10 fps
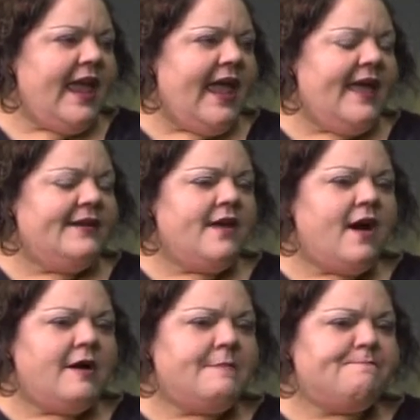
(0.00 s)

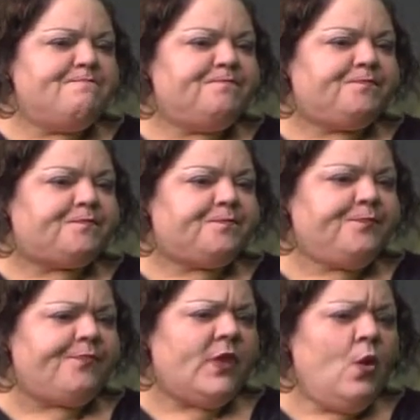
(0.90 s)
And
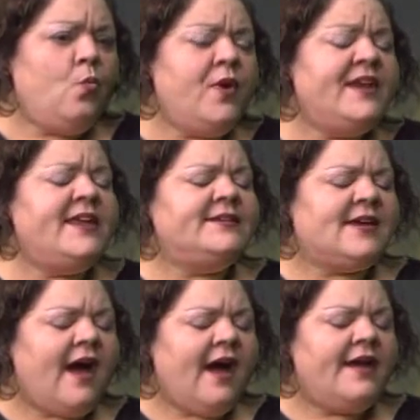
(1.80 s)
when he
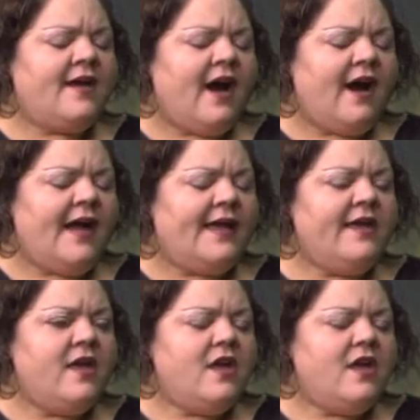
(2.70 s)
died, I